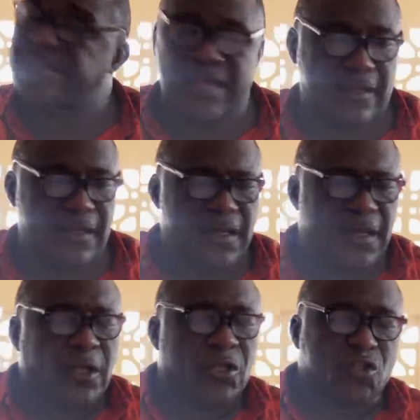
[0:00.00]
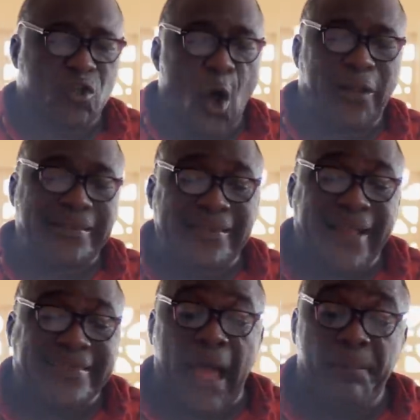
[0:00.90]
say. So
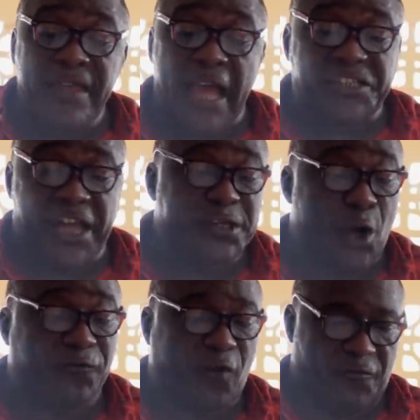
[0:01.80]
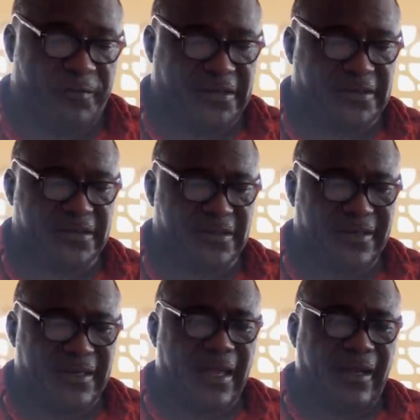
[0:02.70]
let there be a change of government.
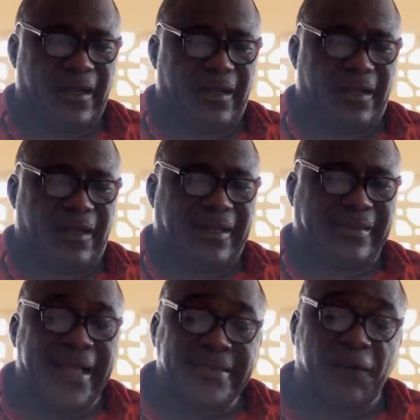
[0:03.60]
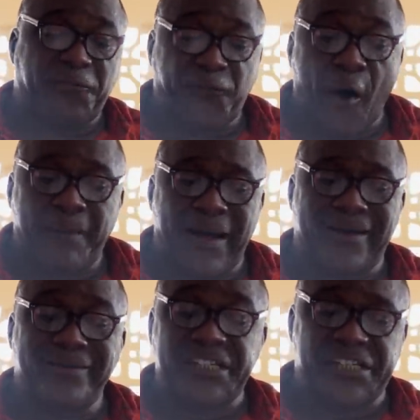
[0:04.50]
Let the
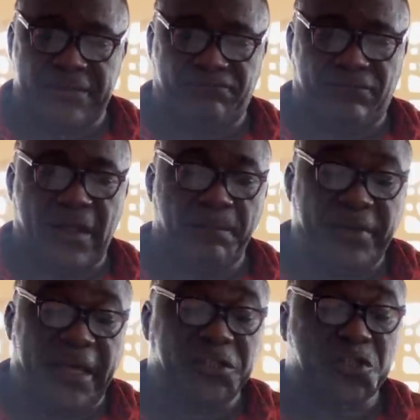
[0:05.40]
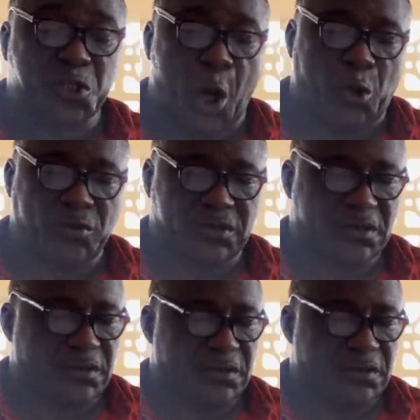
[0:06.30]
former regime be installed.